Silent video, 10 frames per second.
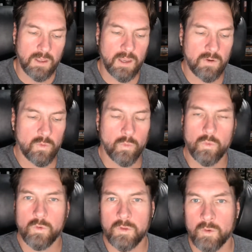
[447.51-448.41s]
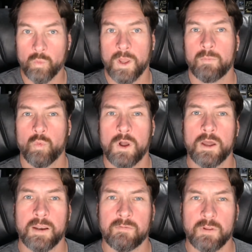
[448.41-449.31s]
in the Web
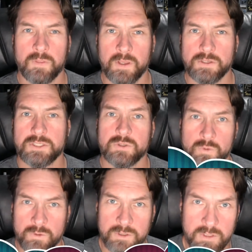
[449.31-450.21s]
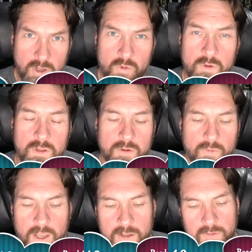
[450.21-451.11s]
1, everything is stored locally,
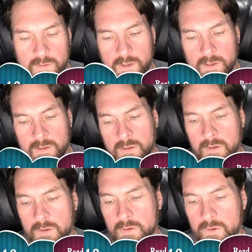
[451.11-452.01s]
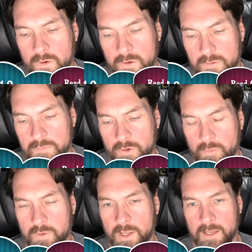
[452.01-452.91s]
right?
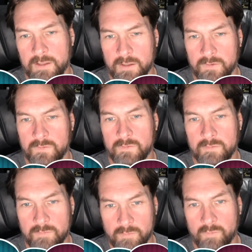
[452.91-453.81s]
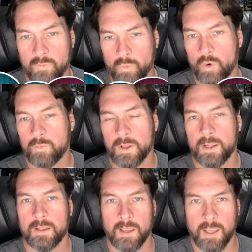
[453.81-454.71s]
You're playing this
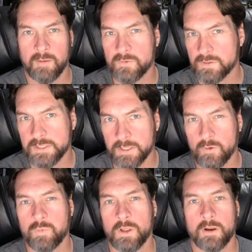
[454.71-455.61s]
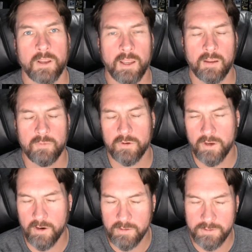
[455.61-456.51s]
role-playing game. It's a single-player game. Your
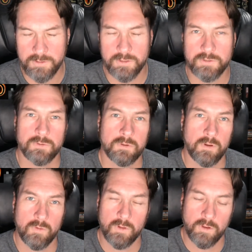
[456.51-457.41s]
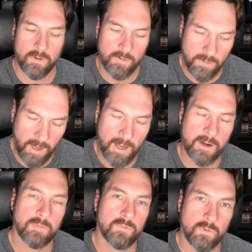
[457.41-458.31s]
character's all stored locally. All your
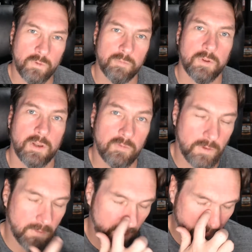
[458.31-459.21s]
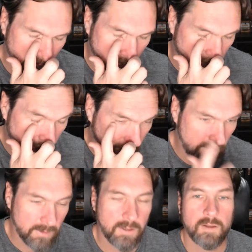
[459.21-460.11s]
items, equipment, everything is all
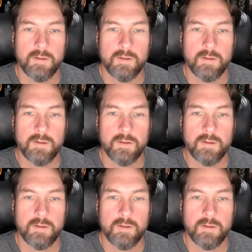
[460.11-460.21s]
there